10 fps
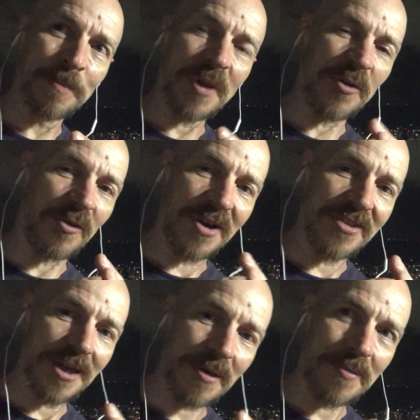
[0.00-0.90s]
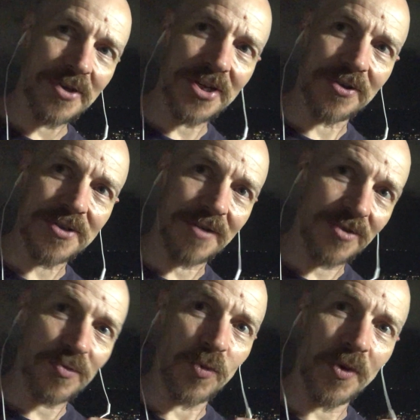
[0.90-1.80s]
I'm not really thinking about much else, I'm
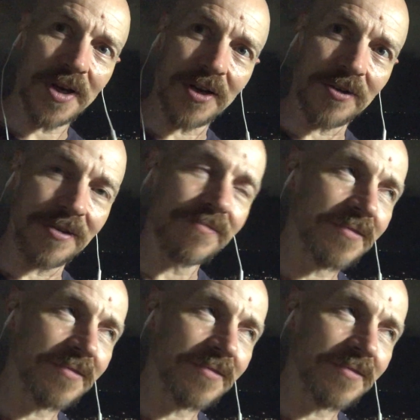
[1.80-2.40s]
just walking along,